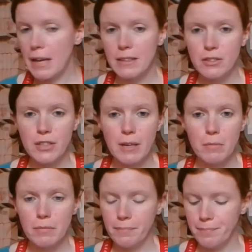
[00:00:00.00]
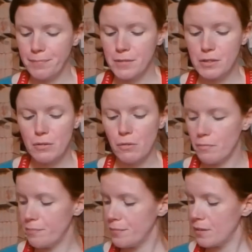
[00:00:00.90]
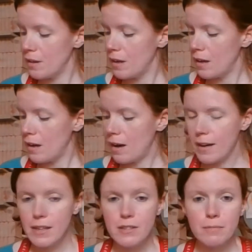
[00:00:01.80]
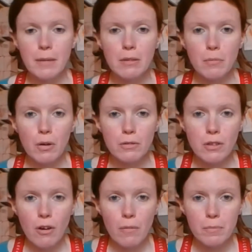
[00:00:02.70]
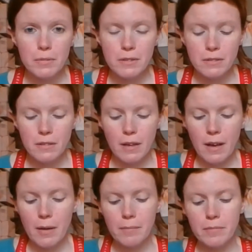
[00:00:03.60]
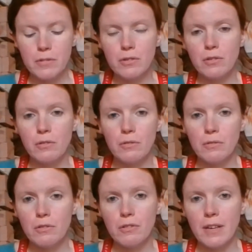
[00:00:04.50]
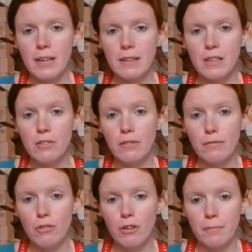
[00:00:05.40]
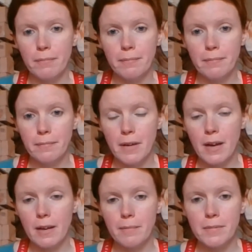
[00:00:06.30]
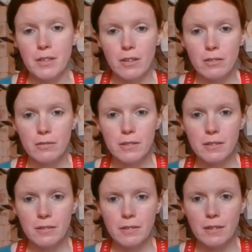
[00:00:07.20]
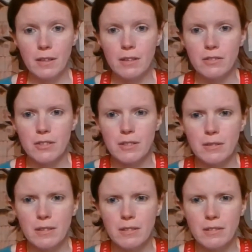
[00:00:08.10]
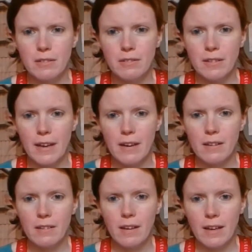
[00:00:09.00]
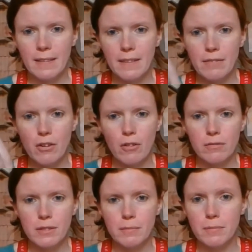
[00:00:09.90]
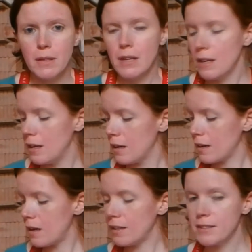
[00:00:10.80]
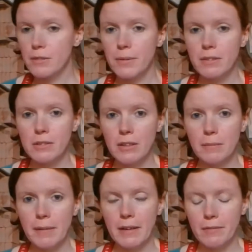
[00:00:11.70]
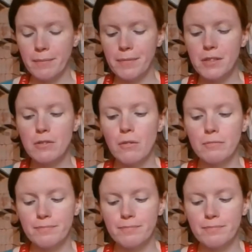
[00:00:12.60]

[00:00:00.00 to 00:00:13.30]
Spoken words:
shape. So I used milk bottle tops to create the uniform circles that are just there, and they've got some colour squiggles on them now. So